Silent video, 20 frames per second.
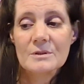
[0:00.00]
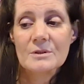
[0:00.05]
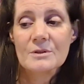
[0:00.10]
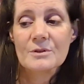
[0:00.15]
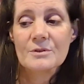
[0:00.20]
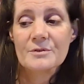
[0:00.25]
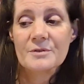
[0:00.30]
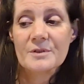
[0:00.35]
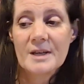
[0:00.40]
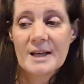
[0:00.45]

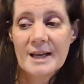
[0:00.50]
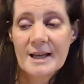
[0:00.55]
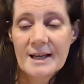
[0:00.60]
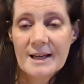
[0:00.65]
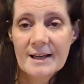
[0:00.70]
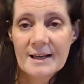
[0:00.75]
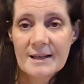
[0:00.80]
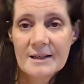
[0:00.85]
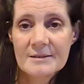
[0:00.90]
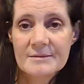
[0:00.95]
of
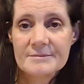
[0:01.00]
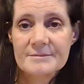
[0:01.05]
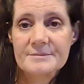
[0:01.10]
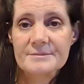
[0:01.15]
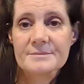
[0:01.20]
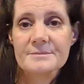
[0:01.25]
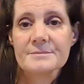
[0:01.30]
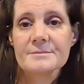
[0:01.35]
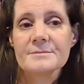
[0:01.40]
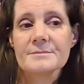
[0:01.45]
care
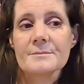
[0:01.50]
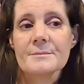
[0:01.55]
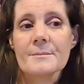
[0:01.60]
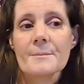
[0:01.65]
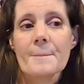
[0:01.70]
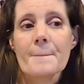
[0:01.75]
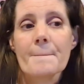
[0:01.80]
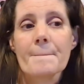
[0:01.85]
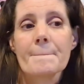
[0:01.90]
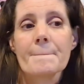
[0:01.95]

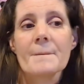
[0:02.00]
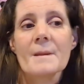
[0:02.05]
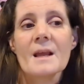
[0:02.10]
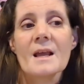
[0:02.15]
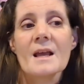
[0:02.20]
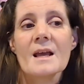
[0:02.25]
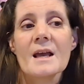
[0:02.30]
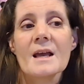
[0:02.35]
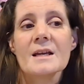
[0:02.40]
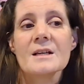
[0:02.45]

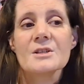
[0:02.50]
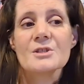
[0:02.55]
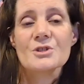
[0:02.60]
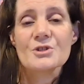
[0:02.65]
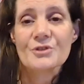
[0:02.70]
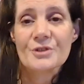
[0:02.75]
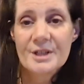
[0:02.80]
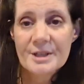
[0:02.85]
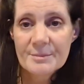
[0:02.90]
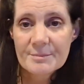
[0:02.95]
and
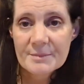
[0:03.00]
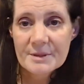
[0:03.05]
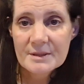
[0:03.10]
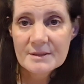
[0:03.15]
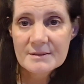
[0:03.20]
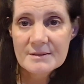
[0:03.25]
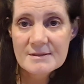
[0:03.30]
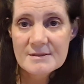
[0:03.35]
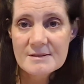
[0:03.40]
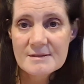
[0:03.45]

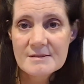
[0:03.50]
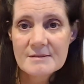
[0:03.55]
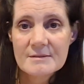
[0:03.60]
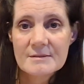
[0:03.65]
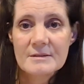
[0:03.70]
treatments